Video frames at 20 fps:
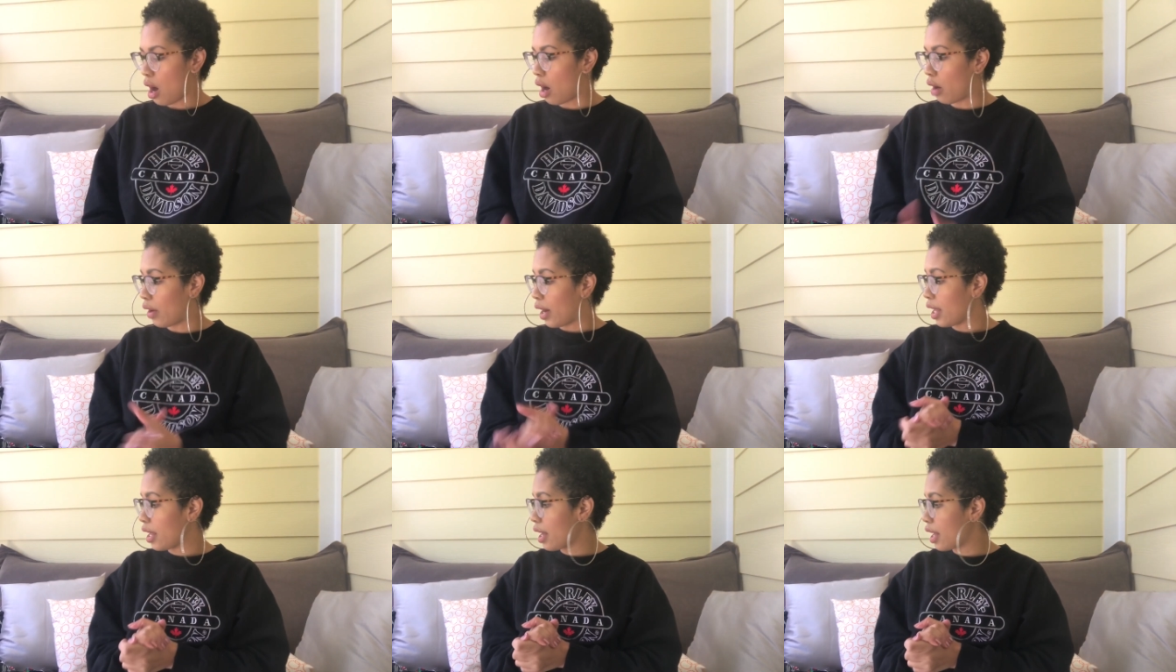
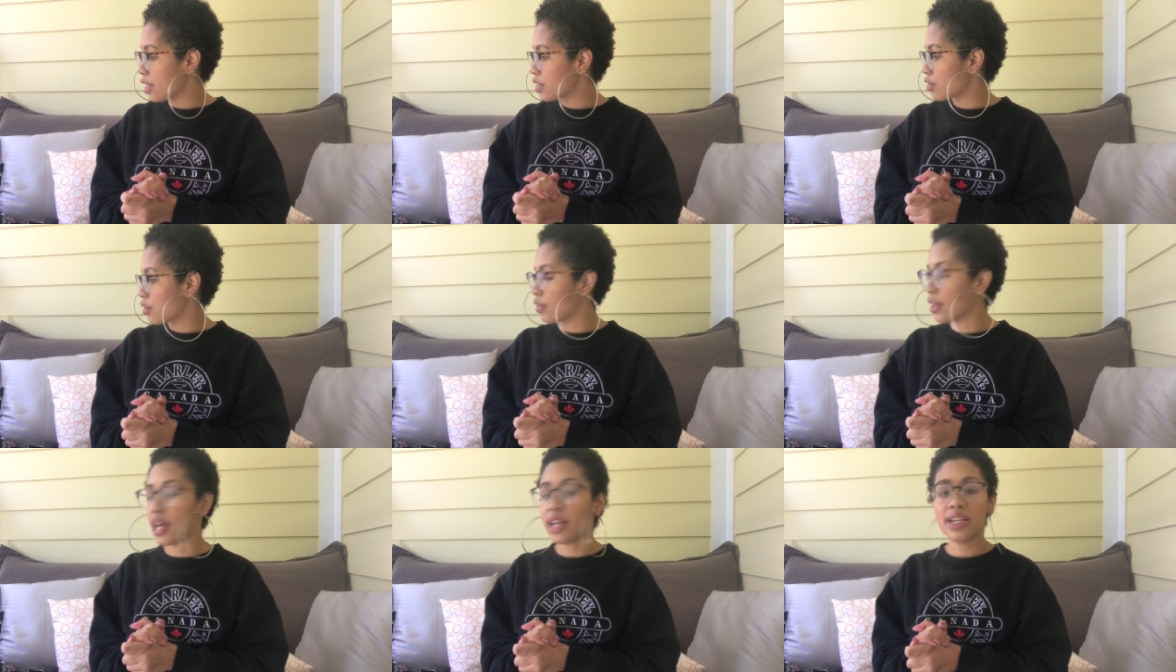Alright
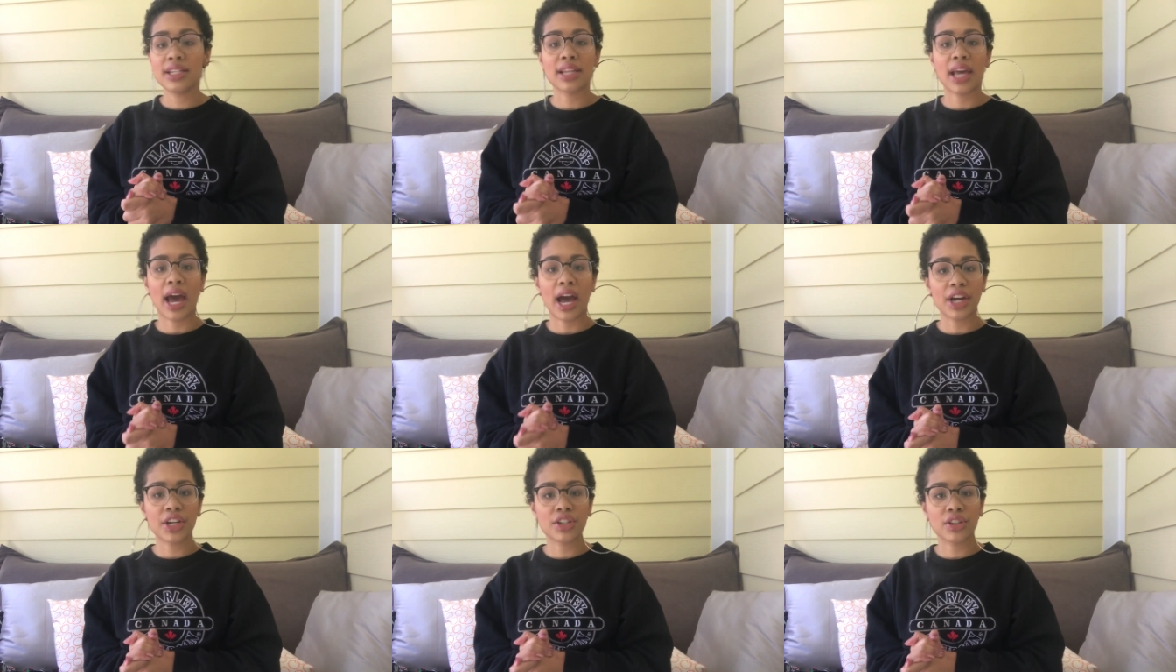guys, so that is
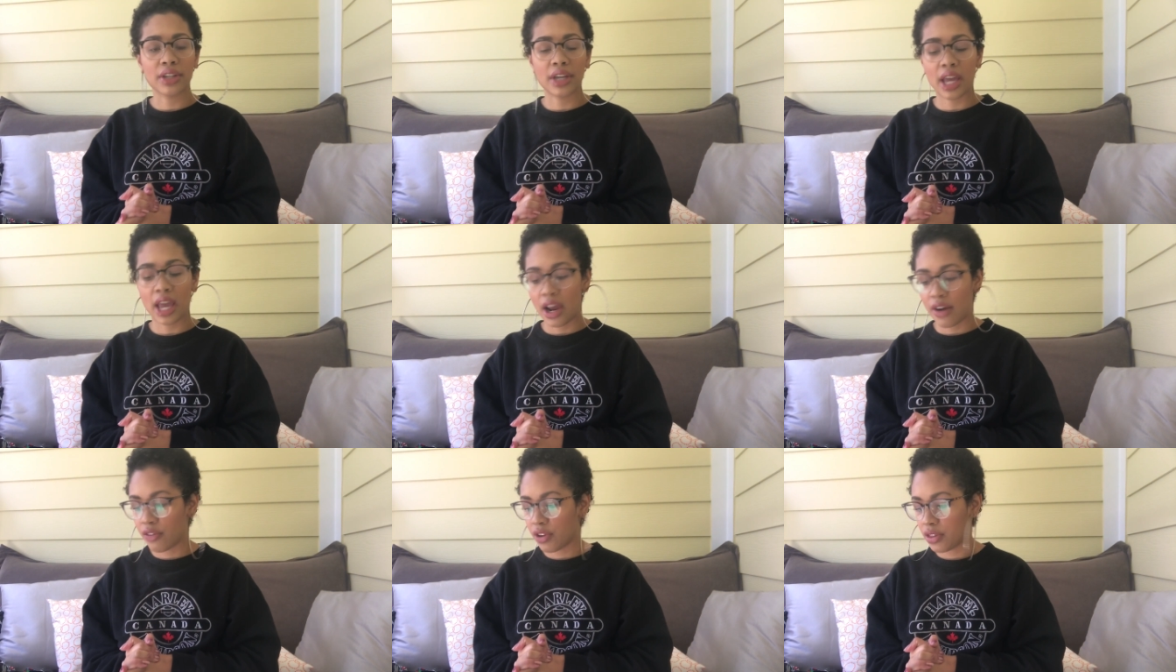
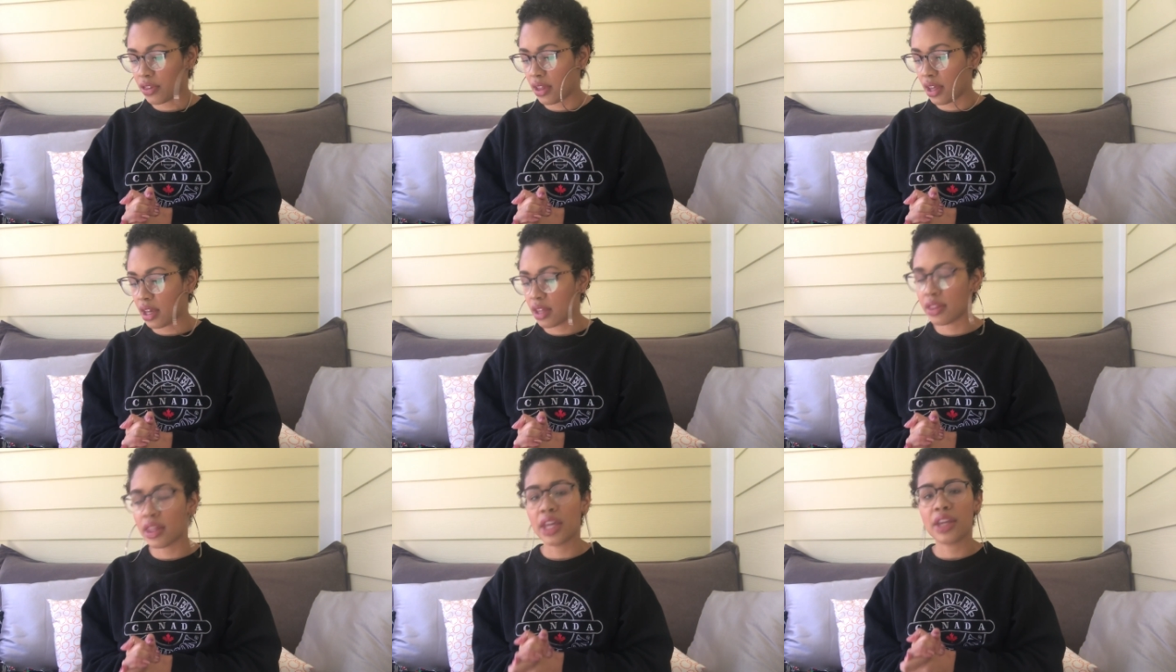actually everything.